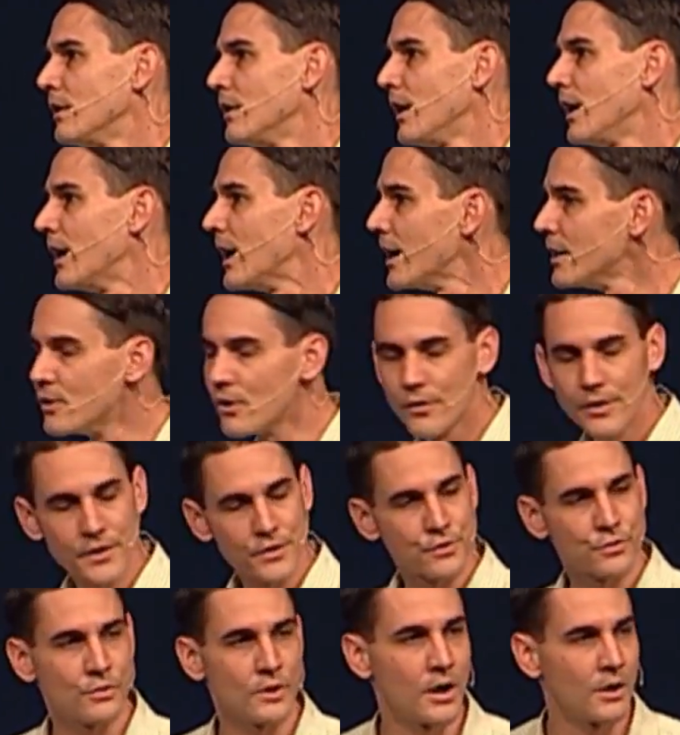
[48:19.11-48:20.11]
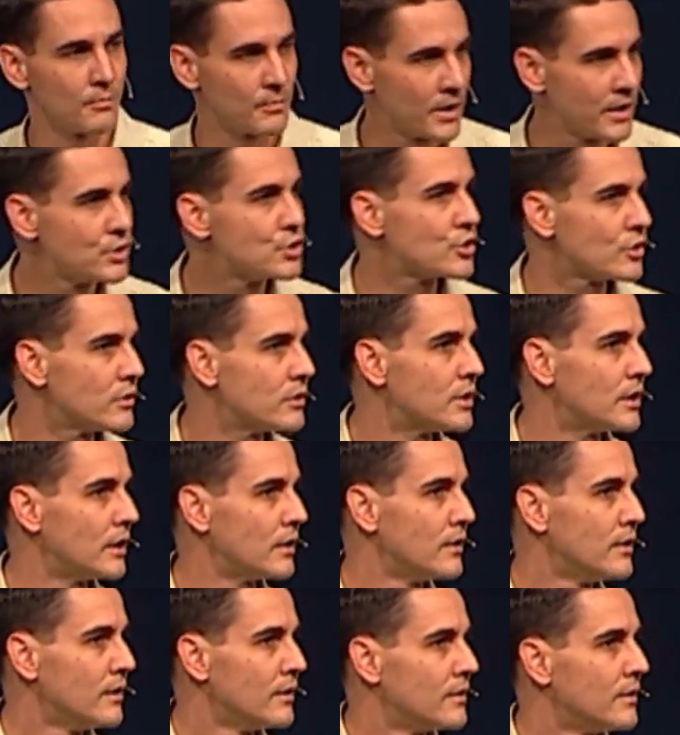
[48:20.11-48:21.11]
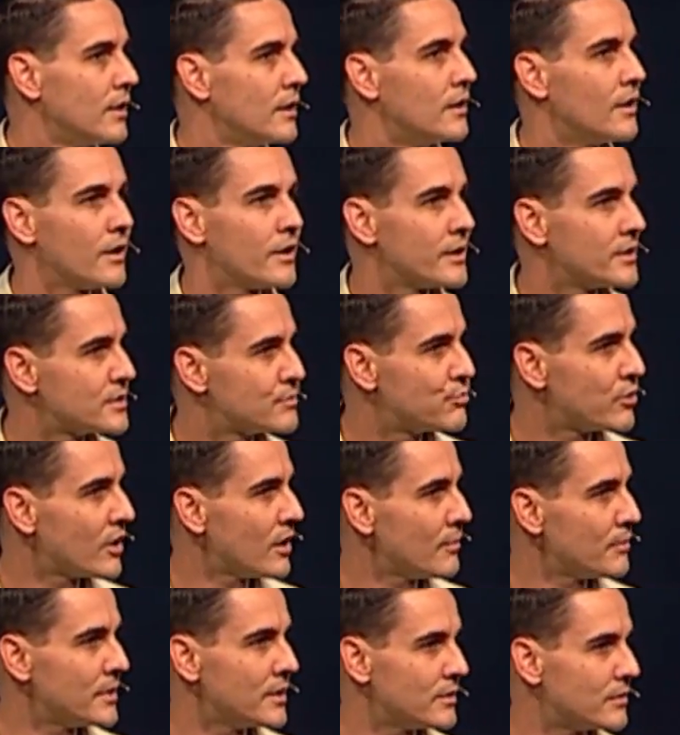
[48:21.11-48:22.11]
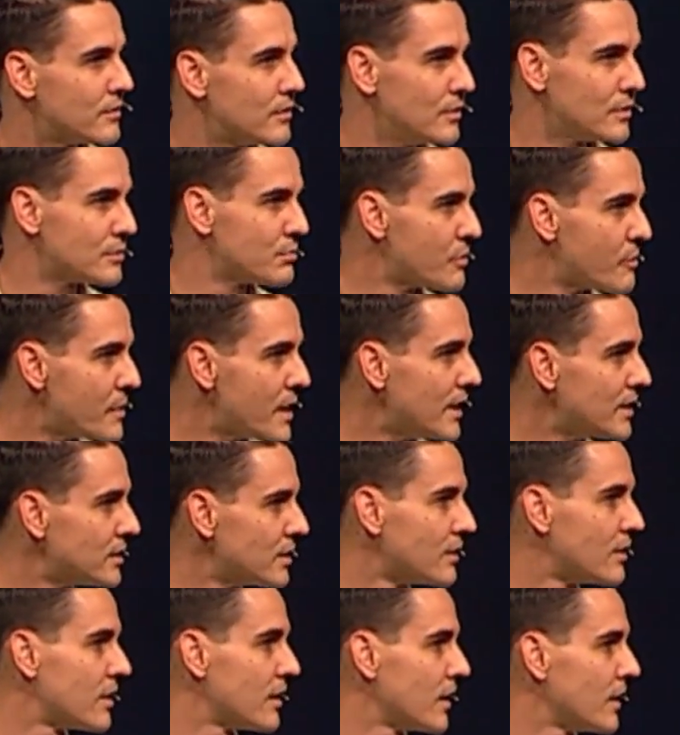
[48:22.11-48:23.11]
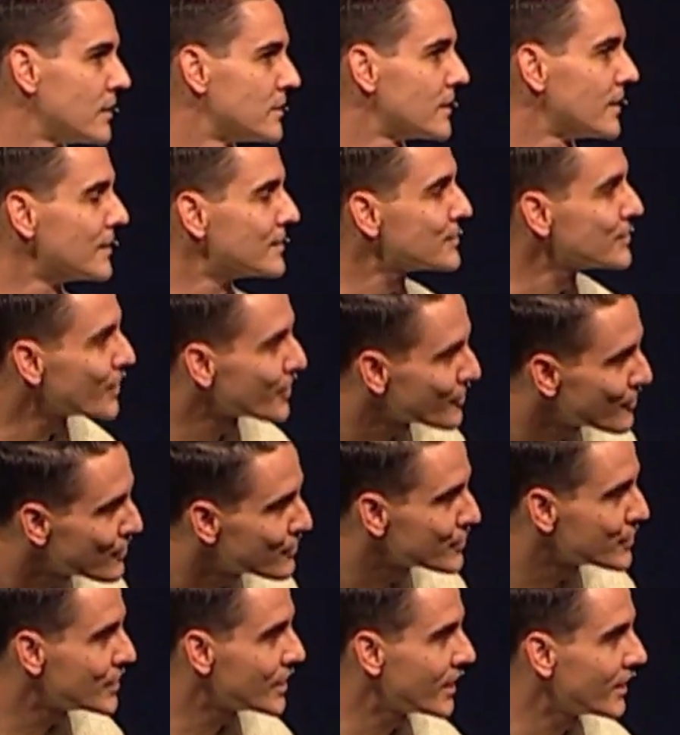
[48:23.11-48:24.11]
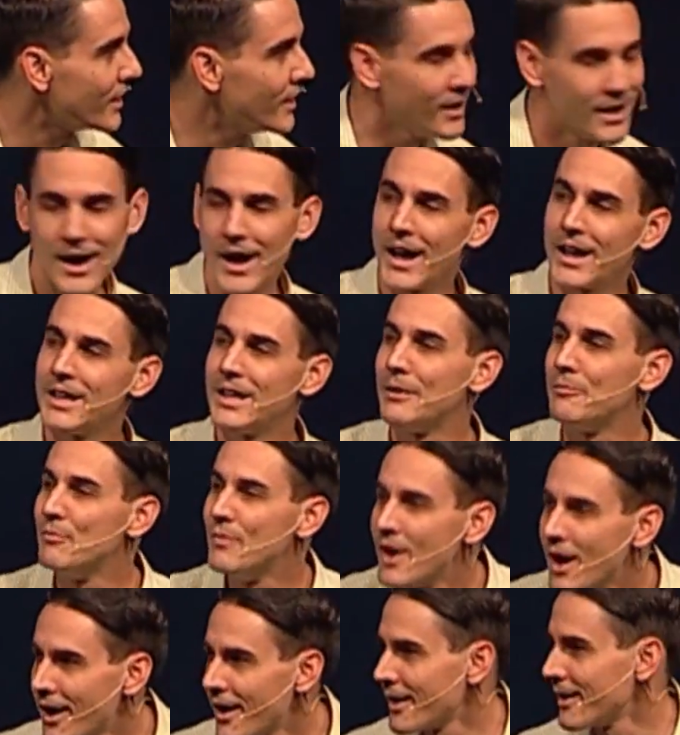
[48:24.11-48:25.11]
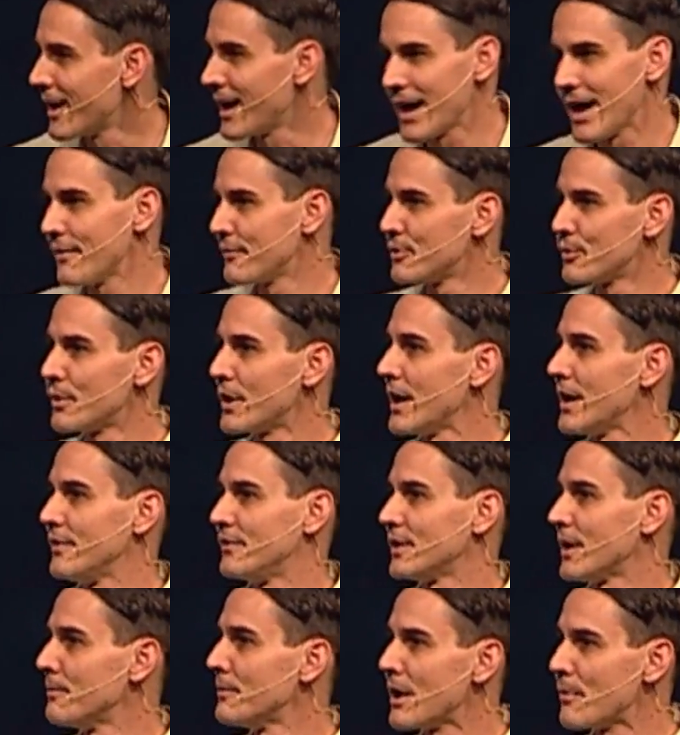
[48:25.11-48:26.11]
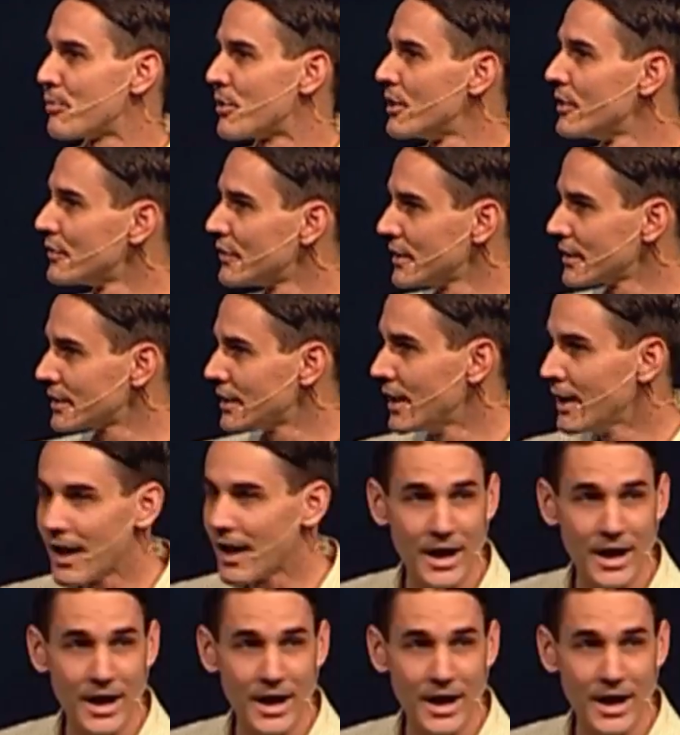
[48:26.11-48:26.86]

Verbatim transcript: And I know that throughout my journey, that God has brought me to some amazing things, and it's not over yet. I am not, I haven't arrived. I'm not perfect.